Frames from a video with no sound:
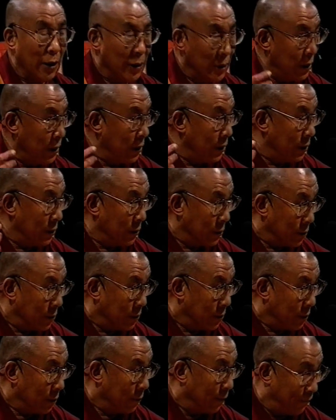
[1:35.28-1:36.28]
any
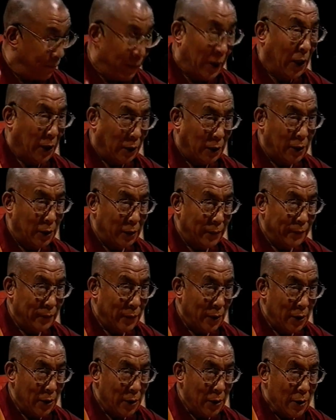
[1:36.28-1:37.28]
faith,
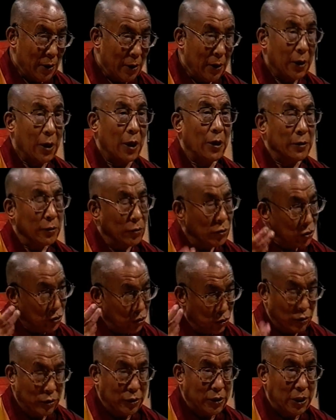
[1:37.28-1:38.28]
then
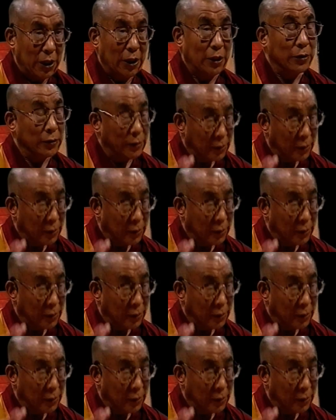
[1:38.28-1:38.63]
should take